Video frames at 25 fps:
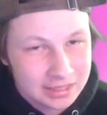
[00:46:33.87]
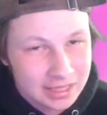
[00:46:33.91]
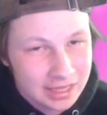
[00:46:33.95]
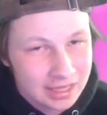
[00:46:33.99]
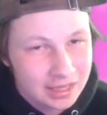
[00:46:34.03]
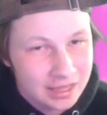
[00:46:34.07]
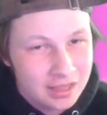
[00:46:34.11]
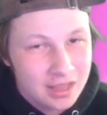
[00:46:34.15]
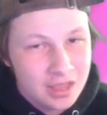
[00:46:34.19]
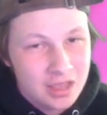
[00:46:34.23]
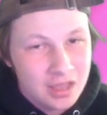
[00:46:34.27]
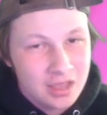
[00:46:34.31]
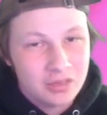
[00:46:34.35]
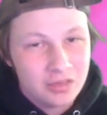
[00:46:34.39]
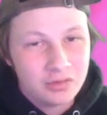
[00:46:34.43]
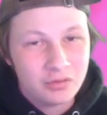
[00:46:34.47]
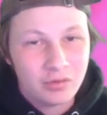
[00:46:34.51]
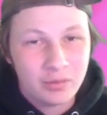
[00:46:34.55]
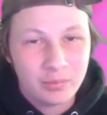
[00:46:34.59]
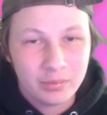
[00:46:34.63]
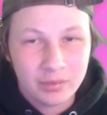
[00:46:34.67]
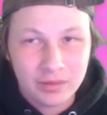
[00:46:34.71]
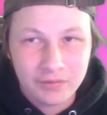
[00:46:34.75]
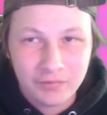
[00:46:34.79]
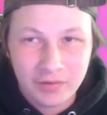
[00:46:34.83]
that. So I
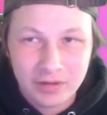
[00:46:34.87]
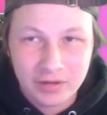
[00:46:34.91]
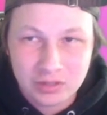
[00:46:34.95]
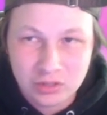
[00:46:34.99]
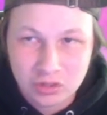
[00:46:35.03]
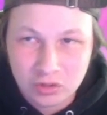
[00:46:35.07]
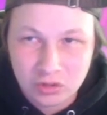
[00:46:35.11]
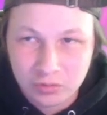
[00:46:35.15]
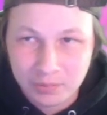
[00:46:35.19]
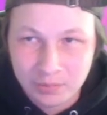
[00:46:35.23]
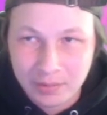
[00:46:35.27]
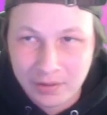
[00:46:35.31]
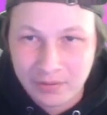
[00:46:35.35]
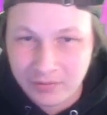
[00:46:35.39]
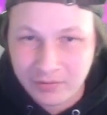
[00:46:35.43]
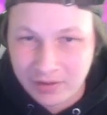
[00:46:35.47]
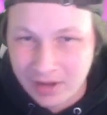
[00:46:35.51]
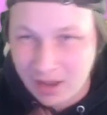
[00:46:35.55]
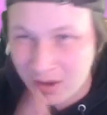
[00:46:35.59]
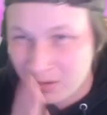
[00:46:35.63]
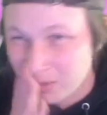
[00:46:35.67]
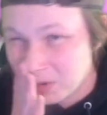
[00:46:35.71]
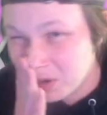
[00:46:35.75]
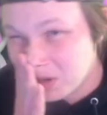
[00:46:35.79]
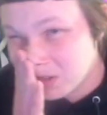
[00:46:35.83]
believe I do pivot
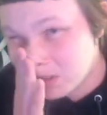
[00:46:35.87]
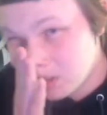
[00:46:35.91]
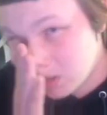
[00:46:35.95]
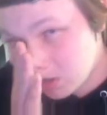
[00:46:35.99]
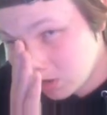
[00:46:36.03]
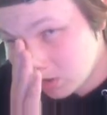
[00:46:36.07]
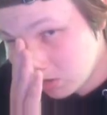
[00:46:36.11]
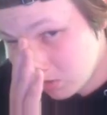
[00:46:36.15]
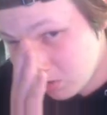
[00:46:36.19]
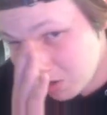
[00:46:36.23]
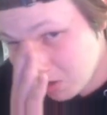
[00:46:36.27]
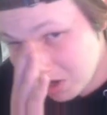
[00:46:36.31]
out into